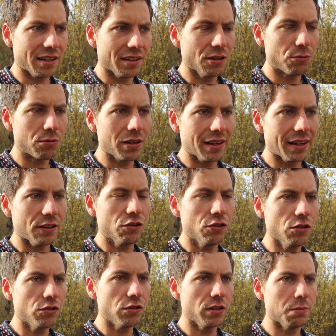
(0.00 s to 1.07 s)
The
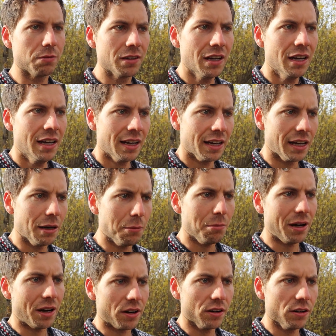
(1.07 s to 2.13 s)
relationships and
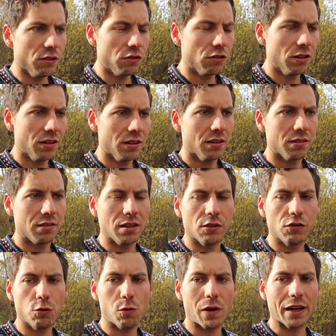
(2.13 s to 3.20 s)
marriage
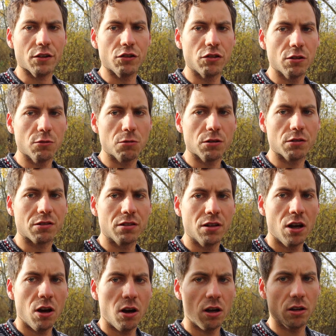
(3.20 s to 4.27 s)
situation was
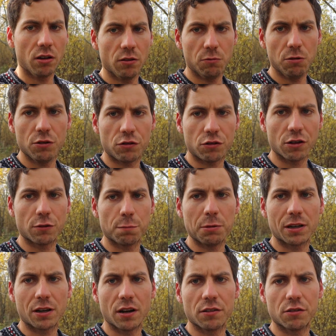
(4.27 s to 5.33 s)
just
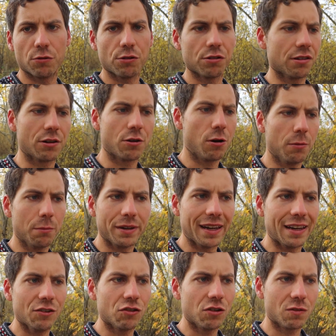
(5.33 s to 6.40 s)
because it was the
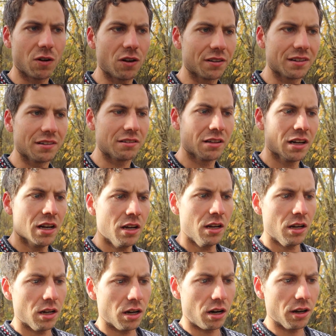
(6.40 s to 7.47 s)
culmination of all these
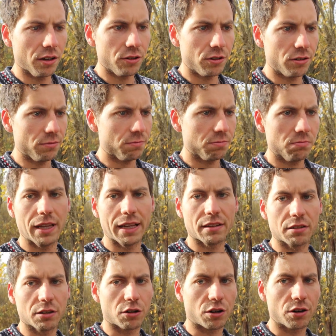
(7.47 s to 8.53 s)
other
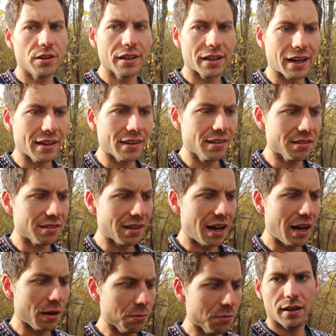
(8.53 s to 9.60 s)
things occurring at this
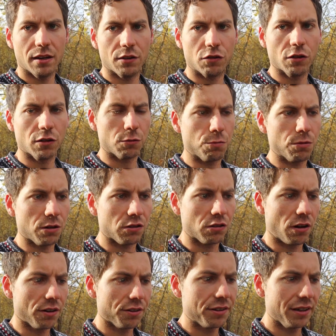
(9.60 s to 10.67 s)
time. It just
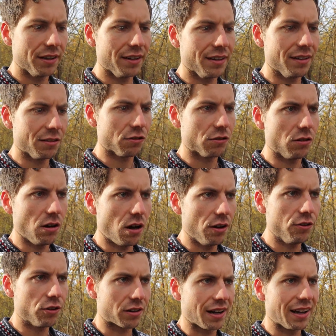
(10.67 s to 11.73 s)
resulted in this
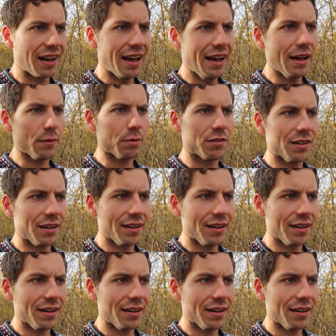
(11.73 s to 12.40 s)
utter collapse.